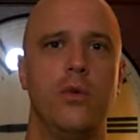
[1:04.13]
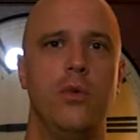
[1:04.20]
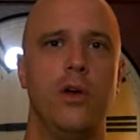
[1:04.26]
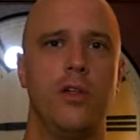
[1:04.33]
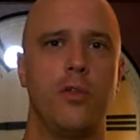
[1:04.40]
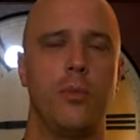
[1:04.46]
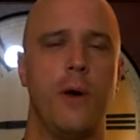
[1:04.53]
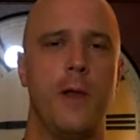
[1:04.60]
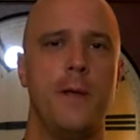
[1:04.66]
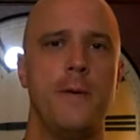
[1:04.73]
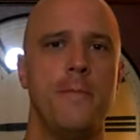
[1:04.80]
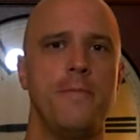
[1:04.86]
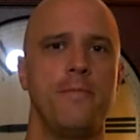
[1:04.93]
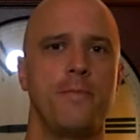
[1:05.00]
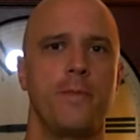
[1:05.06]
with. But
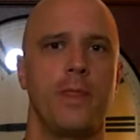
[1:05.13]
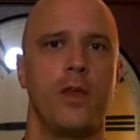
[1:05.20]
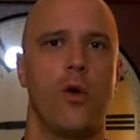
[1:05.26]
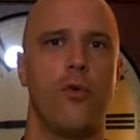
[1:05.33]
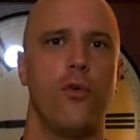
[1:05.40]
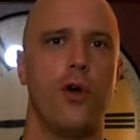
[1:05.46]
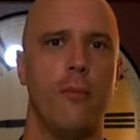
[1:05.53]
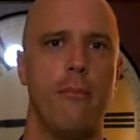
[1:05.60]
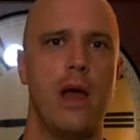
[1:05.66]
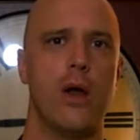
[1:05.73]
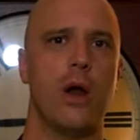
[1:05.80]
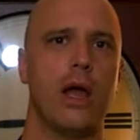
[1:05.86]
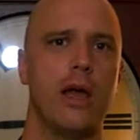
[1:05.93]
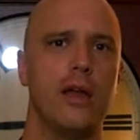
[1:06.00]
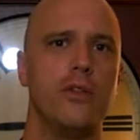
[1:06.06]
for
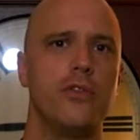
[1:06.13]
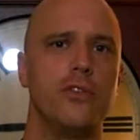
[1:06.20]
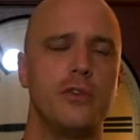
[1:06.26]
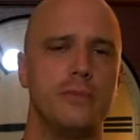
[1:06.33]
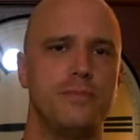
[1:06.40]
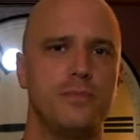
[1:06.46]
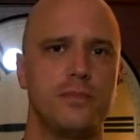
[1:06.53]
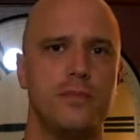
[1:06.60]
Americans,